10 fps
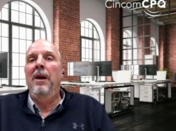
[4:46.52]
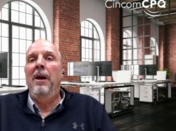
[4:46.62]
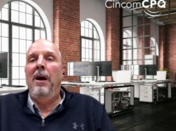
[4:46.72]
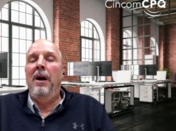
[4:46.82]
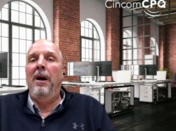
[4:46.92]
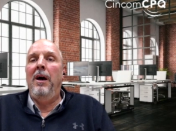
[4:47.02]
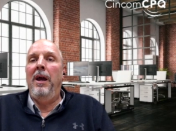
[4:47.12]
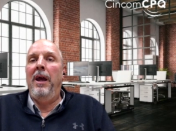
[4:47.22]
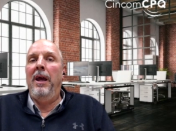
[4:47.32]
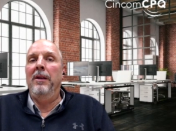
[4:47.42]
uh,
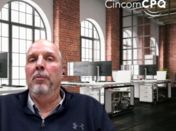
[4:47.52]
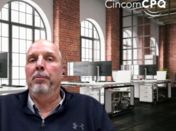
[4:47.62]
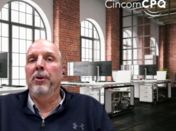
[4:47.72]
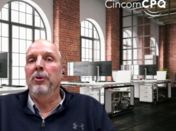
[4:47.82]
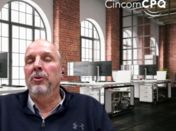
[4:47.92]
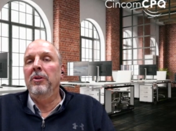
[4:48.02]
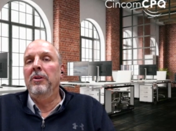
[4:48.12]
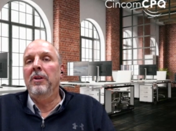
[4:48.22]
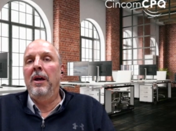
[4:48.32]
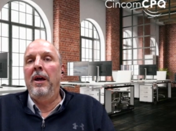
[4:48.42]
and produces
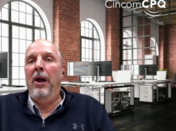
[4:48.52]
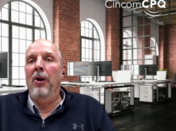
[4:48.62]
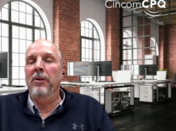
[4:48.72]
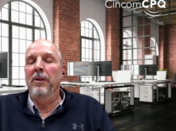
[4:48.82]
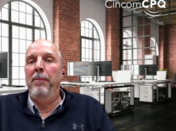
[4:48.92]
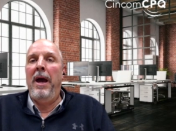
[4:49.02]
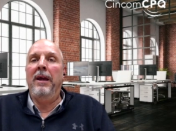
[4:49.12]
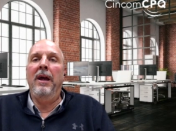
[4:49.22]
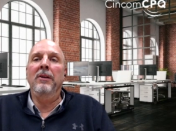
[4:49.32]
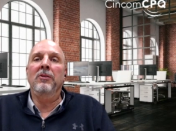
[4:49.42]
uh, errors in the back
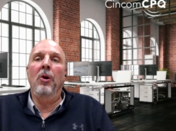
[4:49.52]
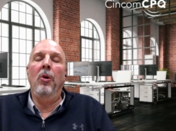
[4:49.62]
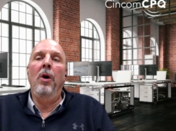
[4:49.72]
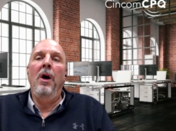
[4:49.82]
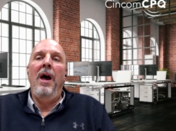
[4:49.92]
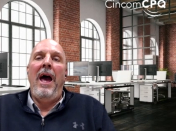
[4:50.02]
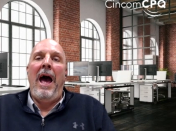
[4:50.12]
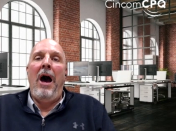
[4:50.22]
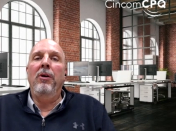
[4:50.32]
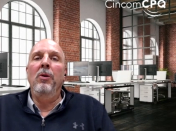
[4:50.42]
end. So,
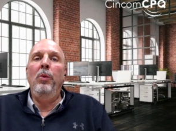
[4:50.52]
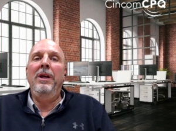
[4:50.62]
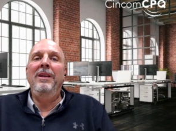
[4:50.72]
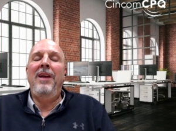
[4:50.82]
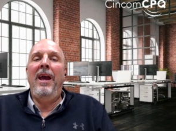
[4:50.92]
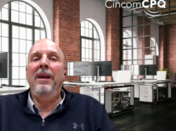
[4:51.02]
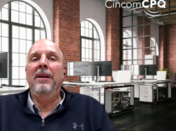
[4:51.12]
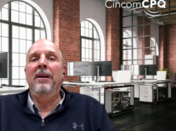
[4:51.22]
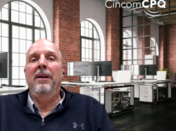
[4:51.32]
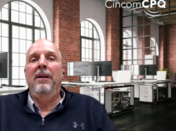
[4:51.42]
how can we take
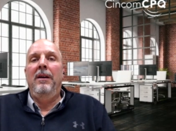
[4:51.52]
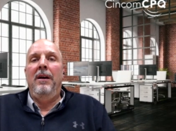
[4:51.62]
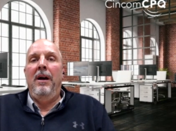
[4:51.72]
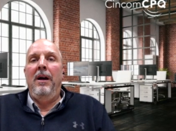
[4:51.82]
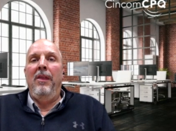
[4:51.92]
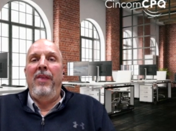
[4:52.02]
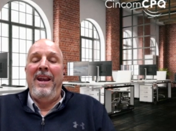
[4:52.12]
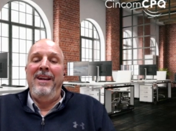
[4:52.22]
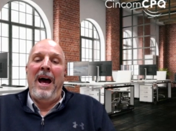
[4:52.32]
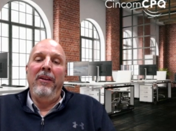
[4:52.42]
uh, that
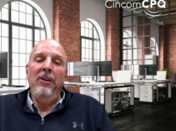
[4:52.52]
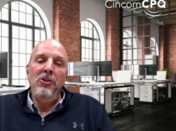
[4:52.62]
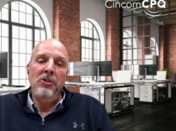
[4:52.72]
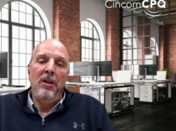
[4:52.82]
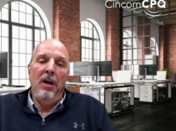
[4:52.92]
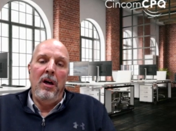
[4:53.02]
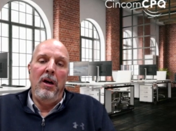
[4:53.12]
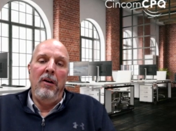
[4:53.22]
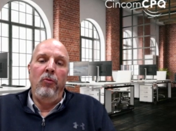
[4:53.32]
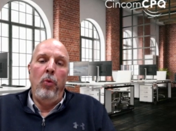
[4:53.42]
knowledge
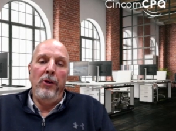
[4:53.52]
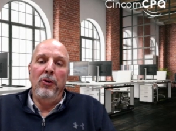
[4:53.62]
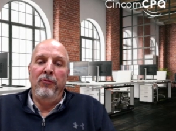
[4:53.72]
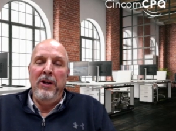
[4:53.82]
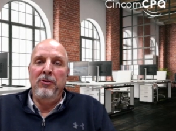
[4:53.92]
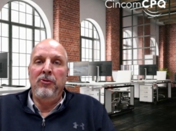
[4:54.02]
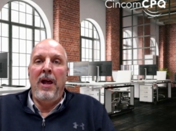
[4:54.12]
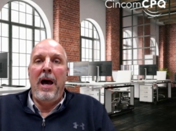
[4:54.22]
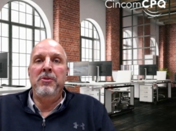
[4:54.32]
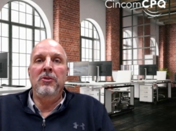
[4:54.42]
of what your features and
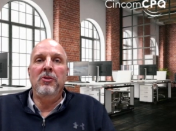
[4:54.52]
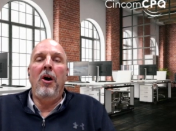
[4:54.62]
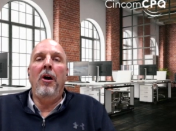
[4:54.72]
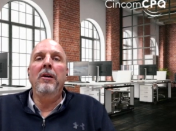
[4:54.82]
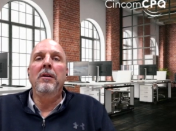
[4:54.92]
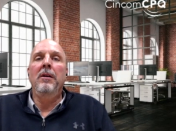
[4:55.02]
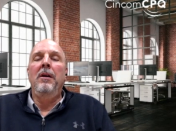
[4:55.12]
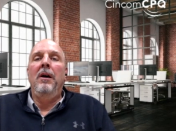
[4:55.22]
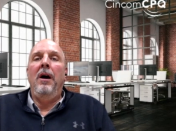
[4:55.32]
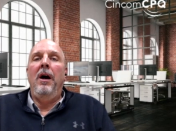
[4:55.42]
options are
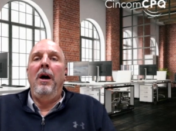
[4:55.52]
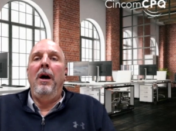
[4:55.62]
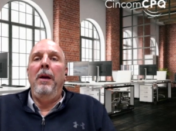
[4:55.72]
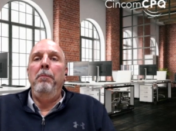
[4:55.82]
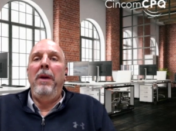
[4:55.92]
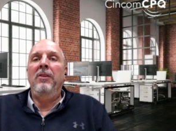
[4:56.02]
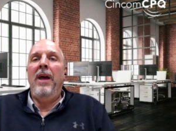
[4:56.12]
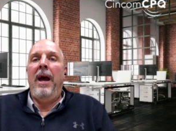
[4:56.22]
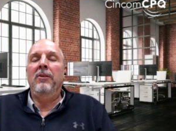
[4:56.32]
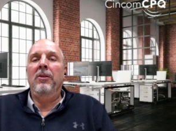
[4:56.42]
uh, and make
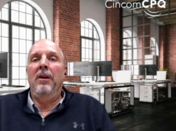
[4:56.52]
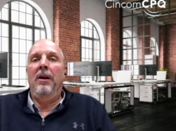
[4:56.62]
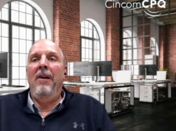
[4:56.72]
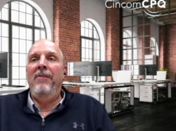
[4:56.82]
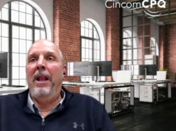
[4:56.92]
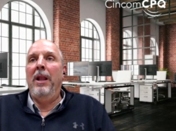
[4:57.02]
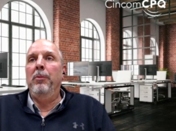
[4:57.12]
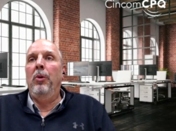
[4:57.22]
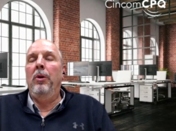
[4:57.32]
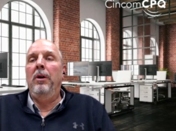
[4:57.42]
that uh,
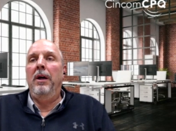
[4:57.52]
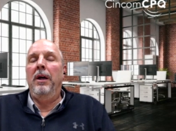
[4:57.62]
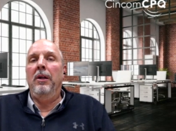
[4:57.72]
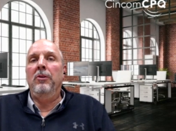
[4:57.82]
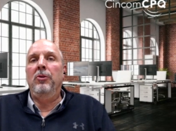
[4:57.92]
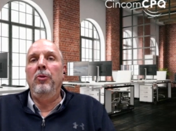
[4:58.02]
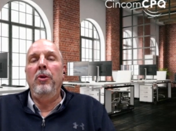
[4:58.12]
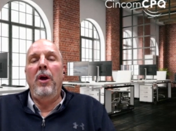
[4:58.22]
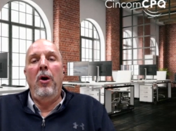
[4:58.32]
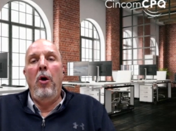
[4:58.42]
available uh, to
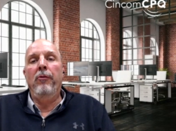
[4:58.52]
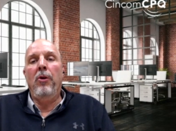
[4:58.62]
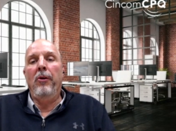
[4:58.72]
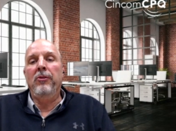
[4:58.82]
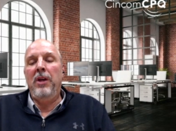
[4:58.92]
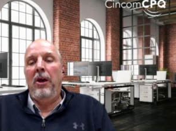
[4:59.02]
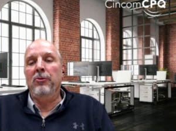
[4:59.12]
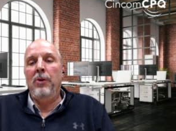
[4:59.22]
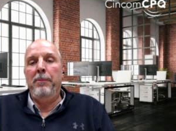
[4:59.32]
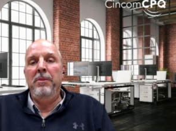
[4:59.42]
the overall sales
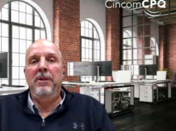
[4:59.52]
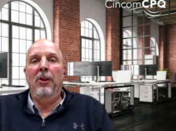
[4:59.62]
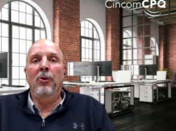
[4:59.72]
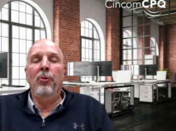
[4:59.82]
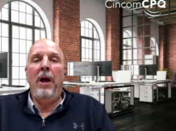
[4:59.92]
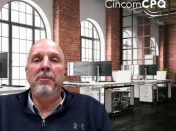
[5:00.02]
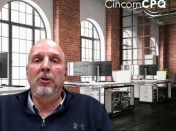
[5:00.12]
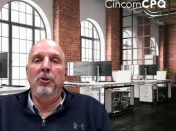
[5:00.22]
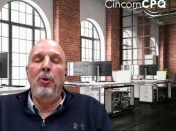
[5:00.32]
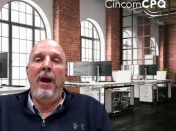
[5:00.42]
rep and dealer rep so
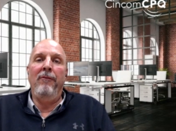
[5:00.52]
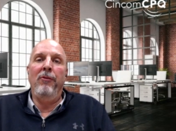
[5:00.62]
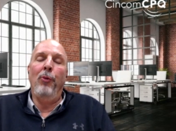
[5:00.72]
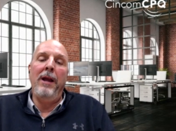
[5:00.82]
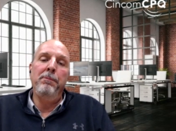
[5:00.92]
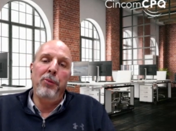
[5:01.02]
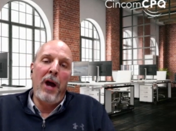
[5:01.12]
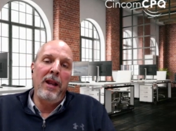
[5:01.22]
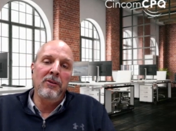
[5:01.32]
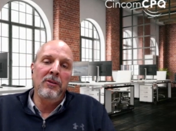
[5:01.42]
you have the right
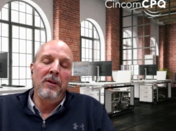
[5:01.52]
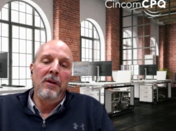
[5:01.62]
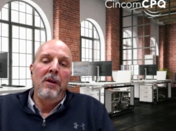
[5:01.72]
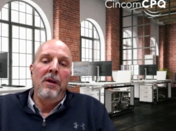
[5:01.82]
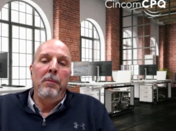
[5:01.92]
product, but